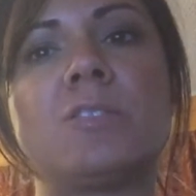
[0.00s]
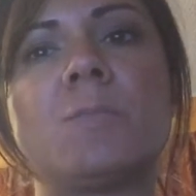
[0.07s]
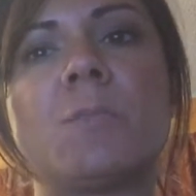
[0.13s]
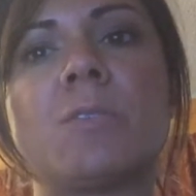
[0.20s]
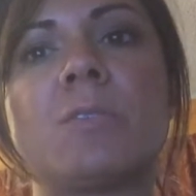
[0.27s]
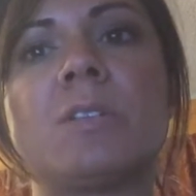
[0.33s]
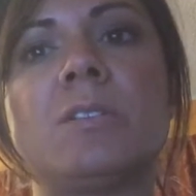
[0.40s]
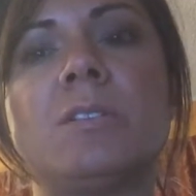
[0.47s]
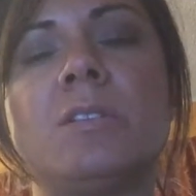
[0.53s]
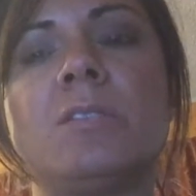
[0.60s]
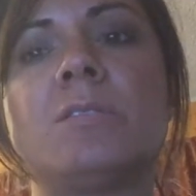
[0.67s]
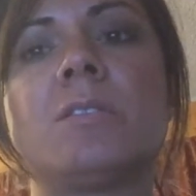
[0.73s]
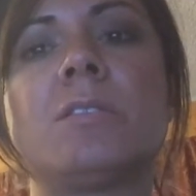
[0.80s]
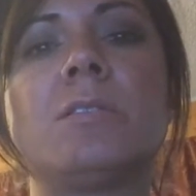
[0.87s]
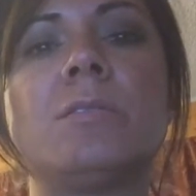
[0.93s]
smoke in
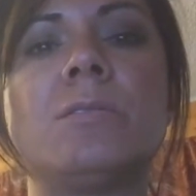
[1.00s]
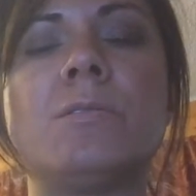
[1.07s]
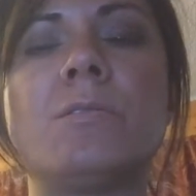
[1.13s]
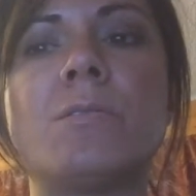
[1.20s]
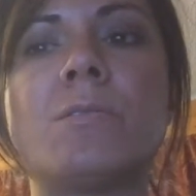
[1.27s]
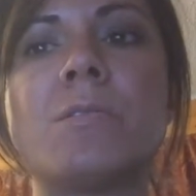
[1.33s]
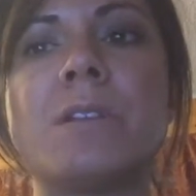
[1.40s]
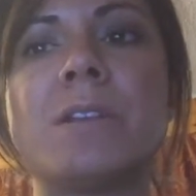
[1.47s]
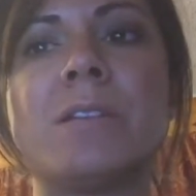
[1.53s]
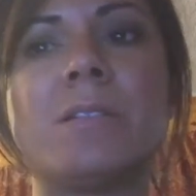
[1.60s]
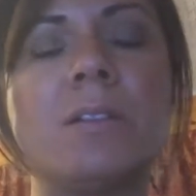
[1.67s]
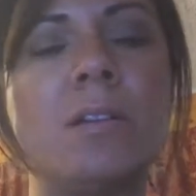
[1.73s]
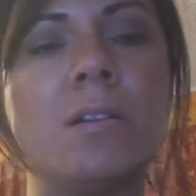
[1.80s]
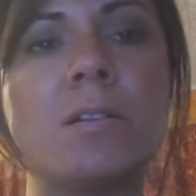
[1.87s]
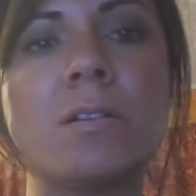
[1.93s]
adults include
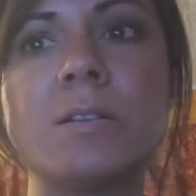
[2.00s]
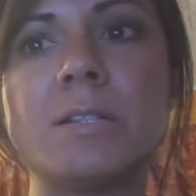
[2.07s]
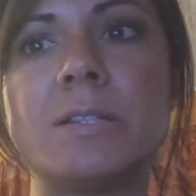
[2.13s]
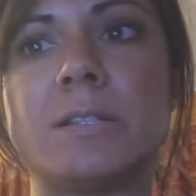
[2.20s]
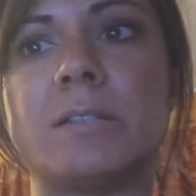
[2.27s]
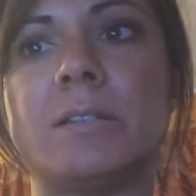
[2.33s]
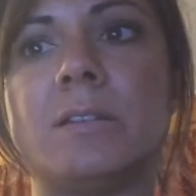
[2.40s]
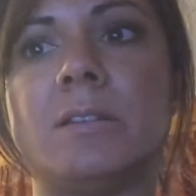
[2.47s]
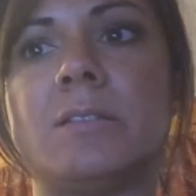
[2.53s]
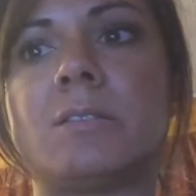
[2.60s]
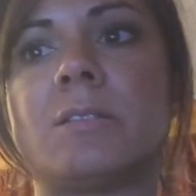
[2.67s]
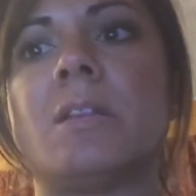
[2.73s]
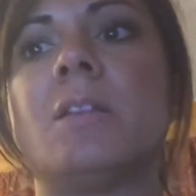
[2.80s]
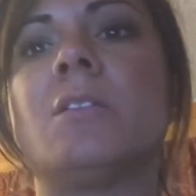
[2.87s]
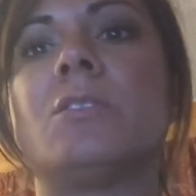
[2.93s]
coronary heart disease,